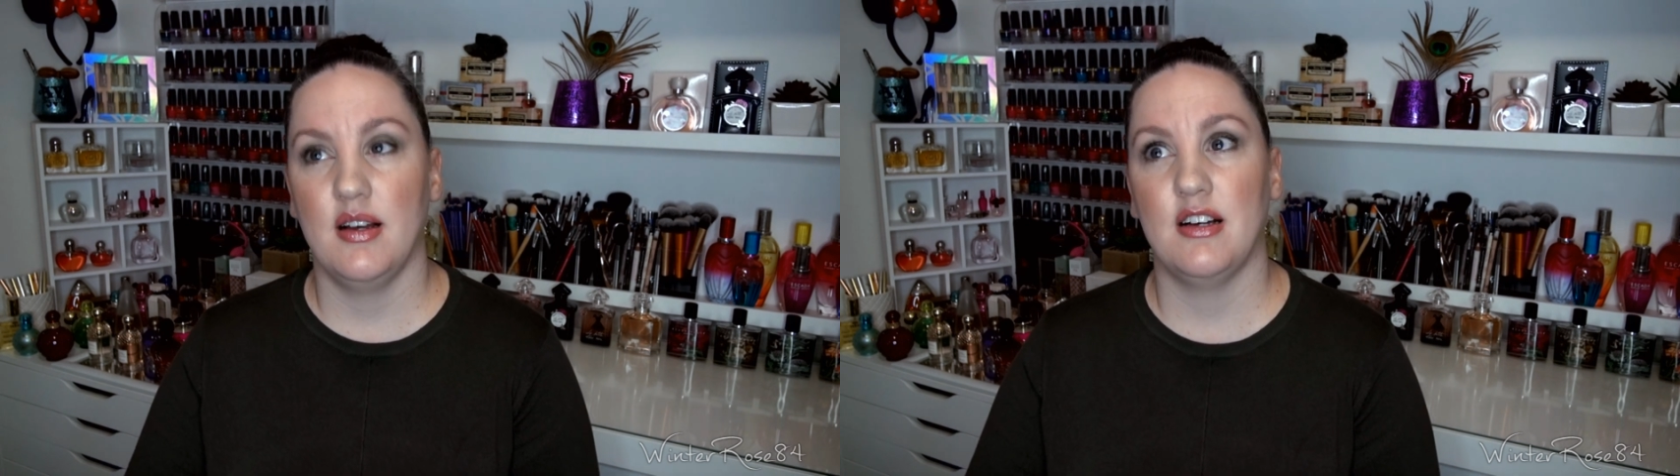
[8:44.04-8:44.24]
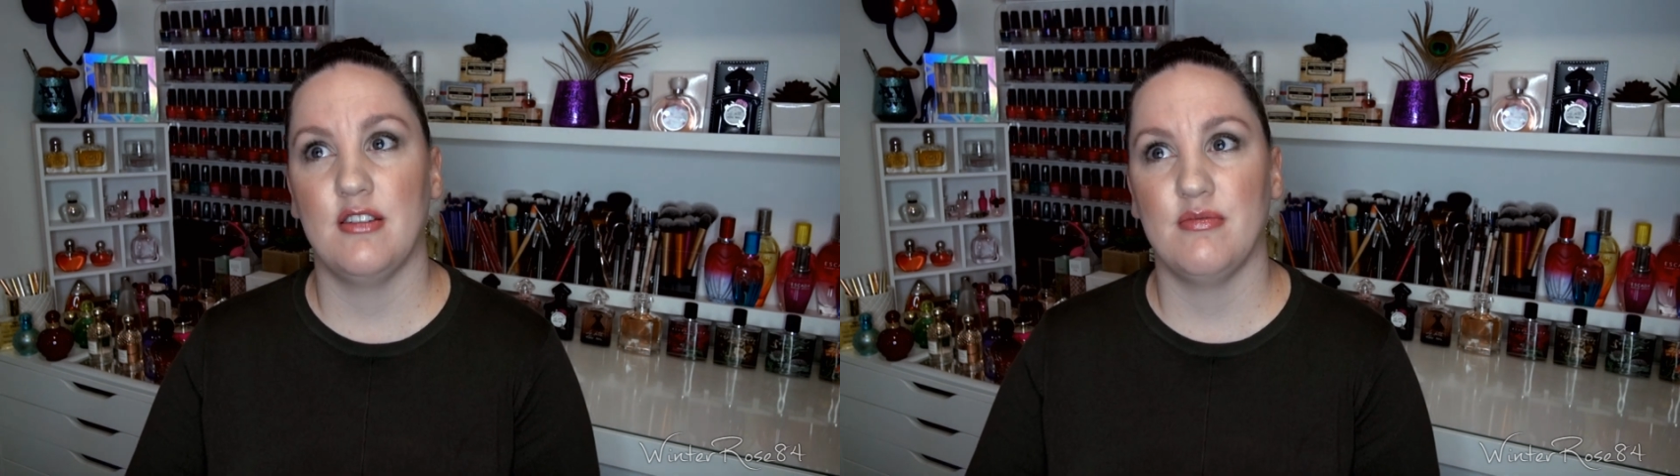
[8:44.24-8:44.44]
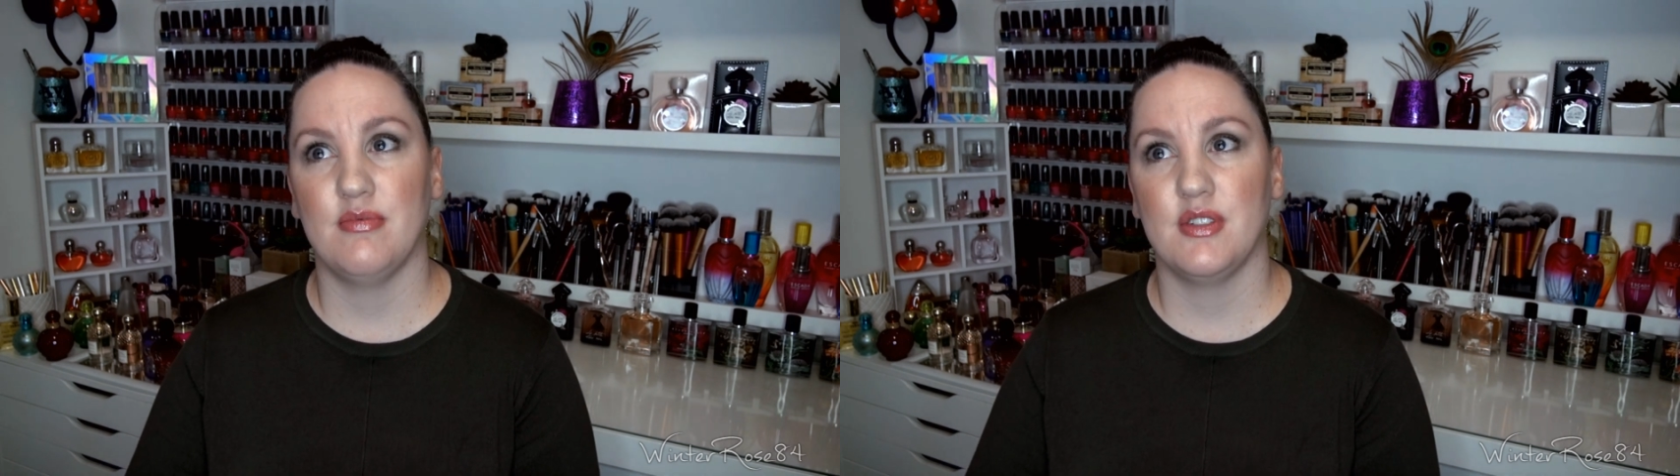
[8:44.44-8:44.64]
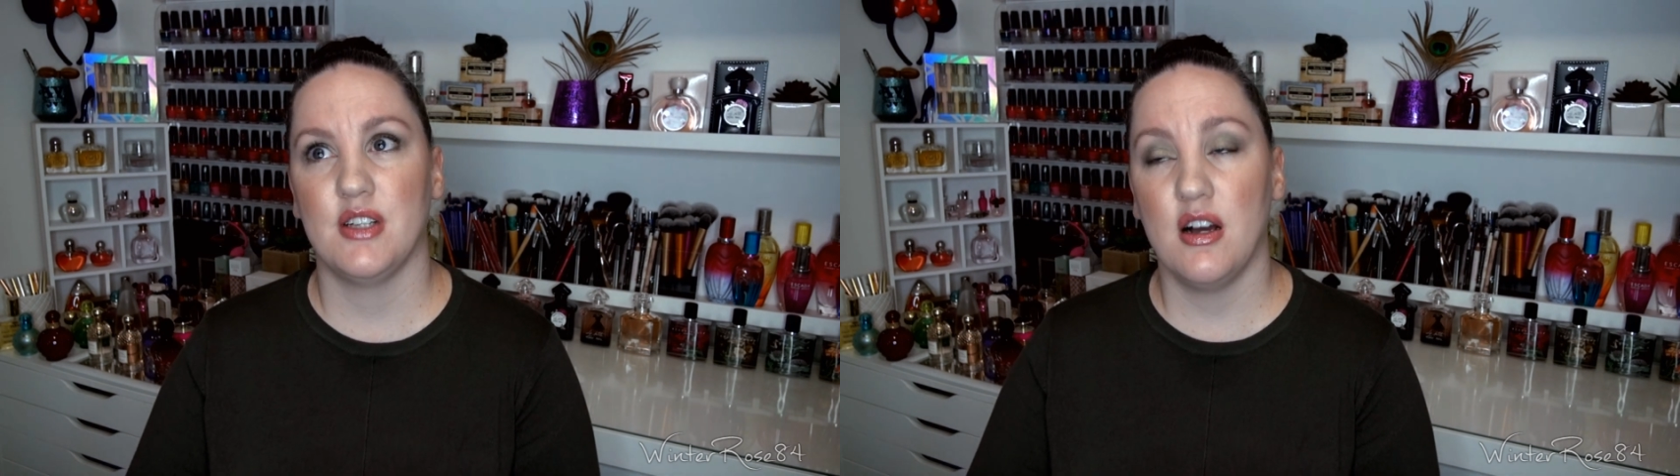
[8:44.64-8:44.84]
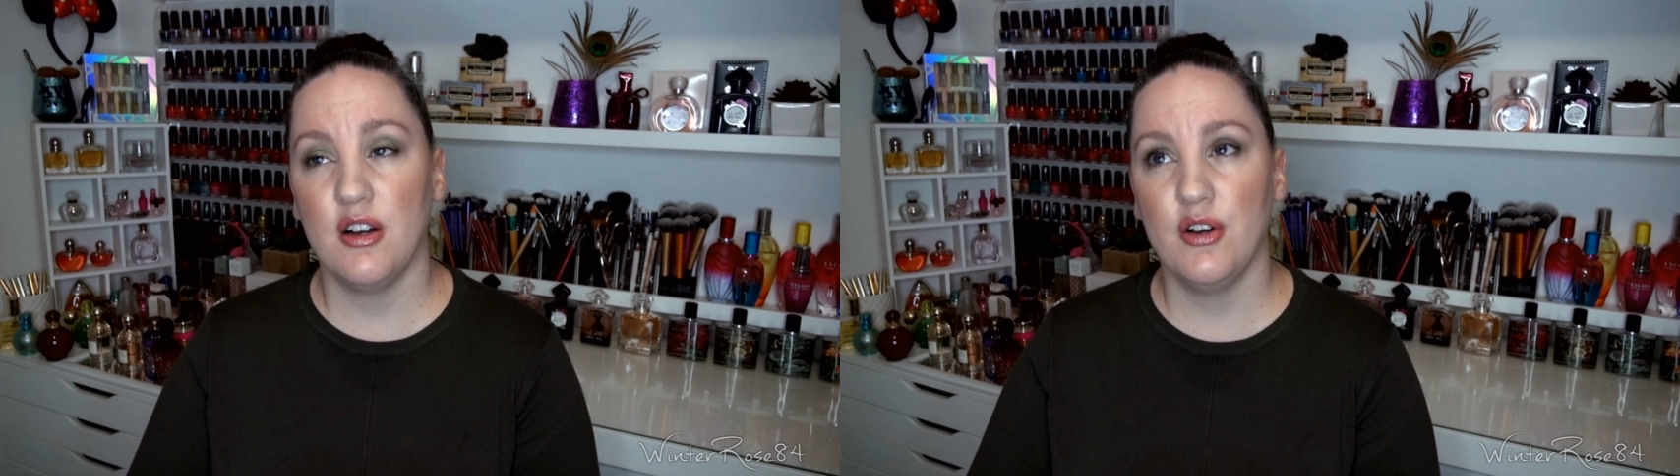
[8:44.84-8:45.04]

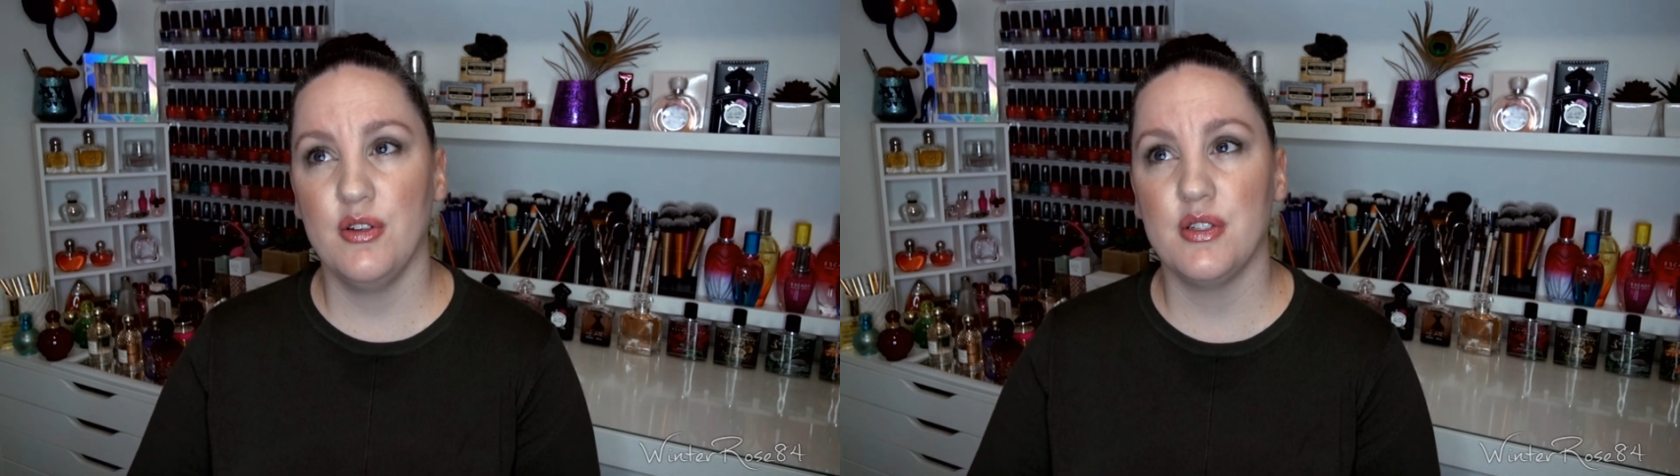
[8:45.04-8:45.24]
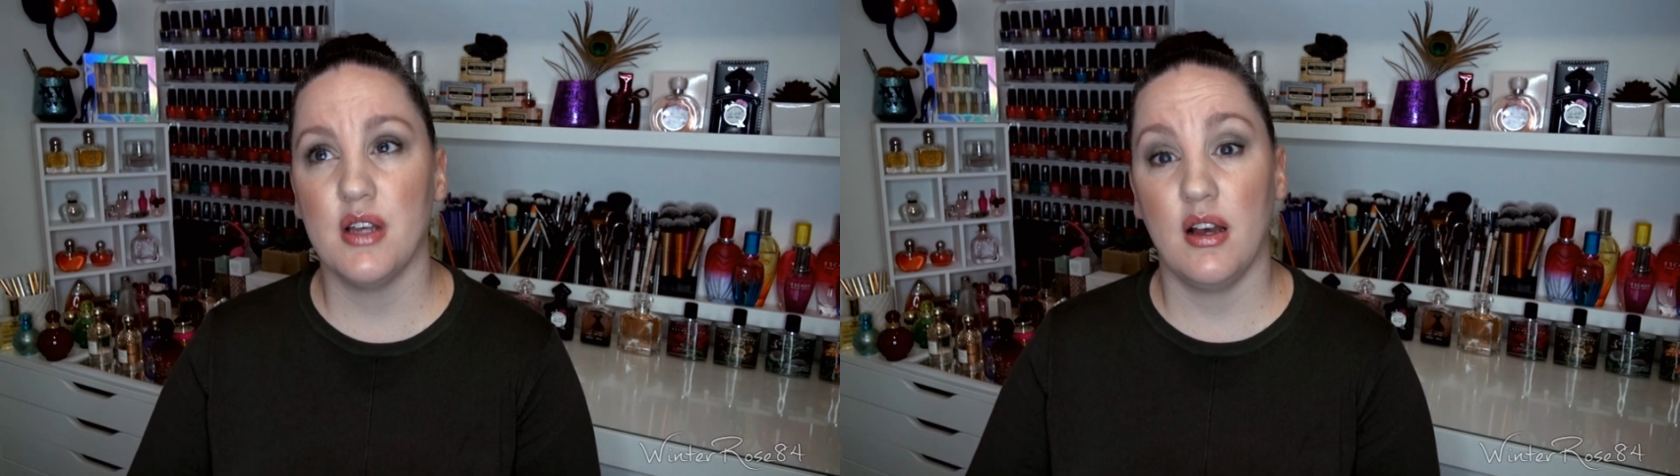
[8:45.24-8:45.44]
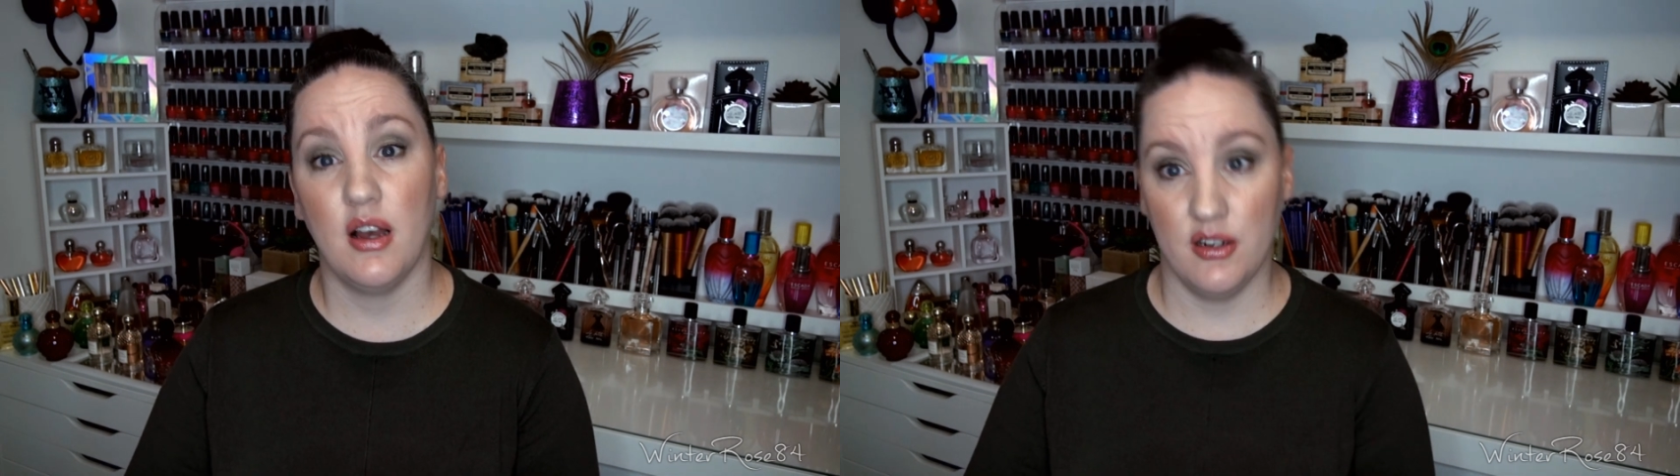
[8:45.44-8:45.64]
Tacos